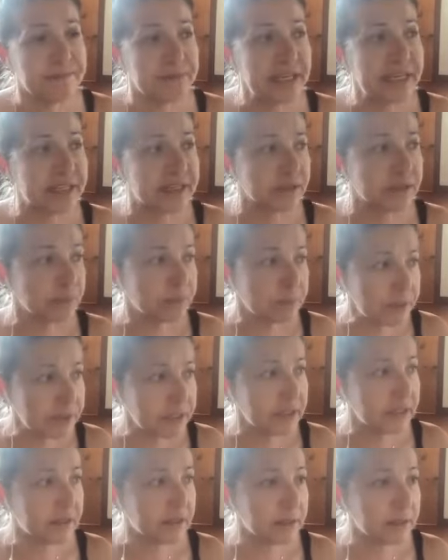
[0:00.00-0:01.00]
it's
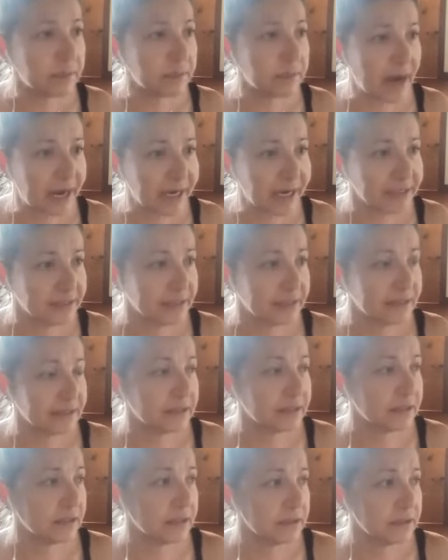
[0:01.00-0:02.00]
really good
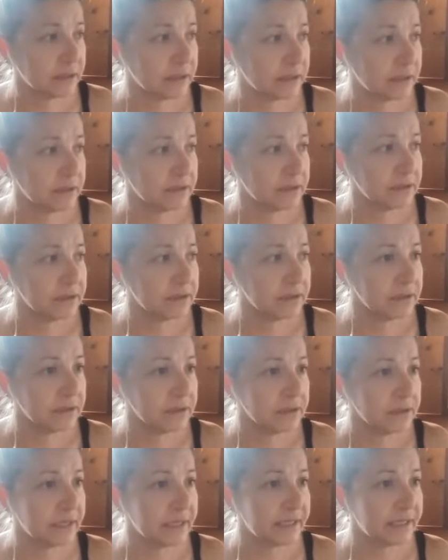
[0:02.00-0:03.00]
practice to learn
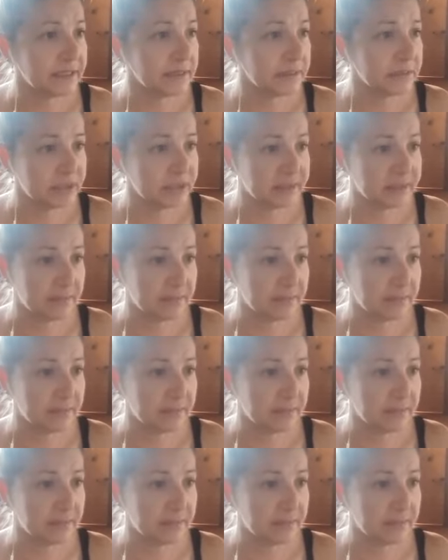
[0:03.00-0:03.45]
like some